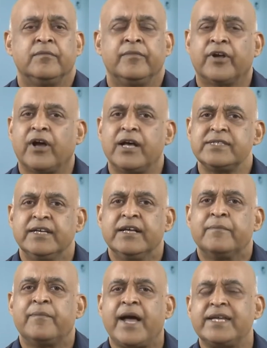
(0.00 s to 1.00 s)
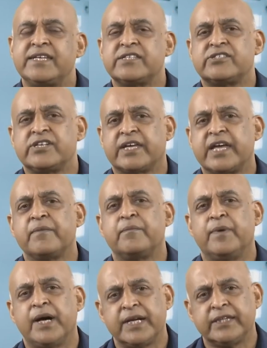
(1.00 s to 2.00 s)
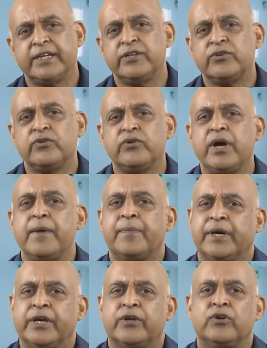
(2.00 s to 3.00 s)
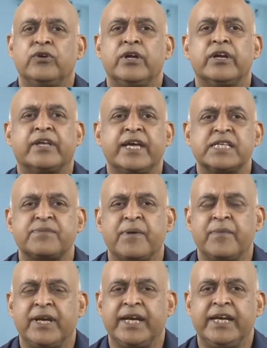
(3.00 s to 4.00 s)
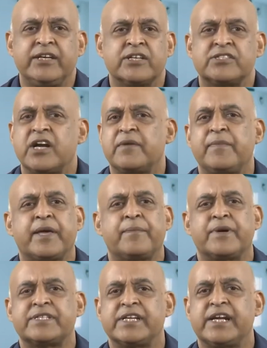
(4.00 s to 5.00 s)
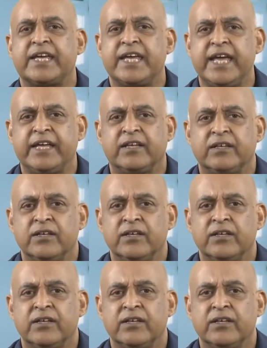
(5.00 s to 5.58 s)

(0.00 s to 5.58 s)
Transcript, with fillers: because by just taking birth into a particular king's family does not make a person a king.